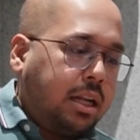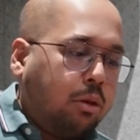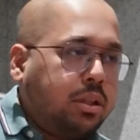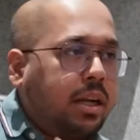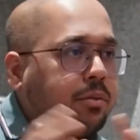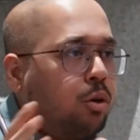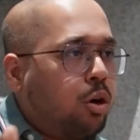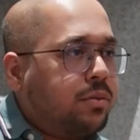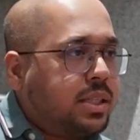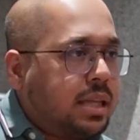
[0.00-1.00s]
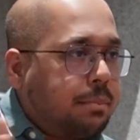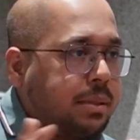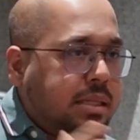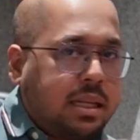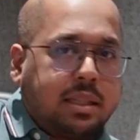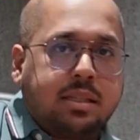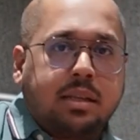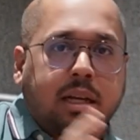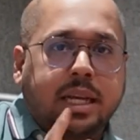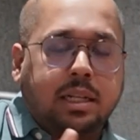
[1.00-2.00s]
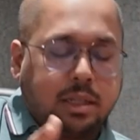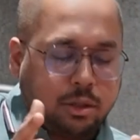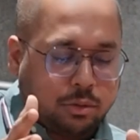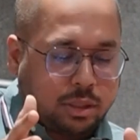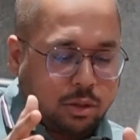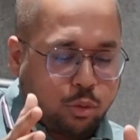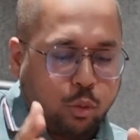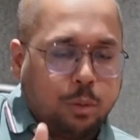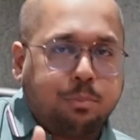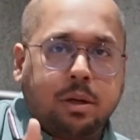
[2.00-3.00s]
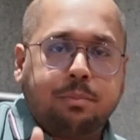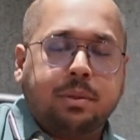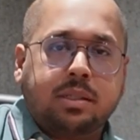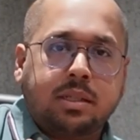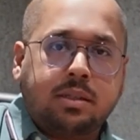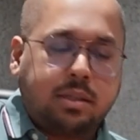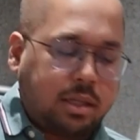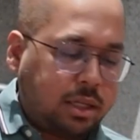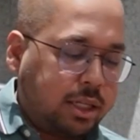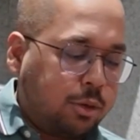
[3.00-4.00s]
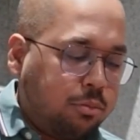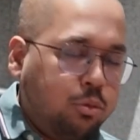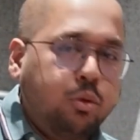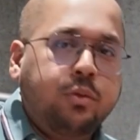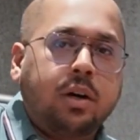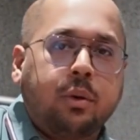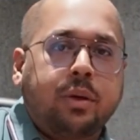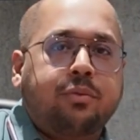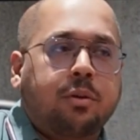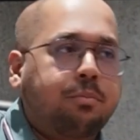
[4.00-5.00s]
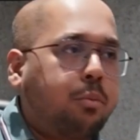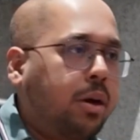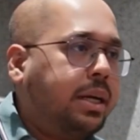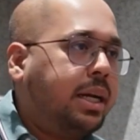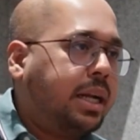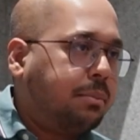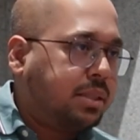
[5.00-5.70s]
Now there are a lot of examples like this. Again, the whole purpose is move away from point in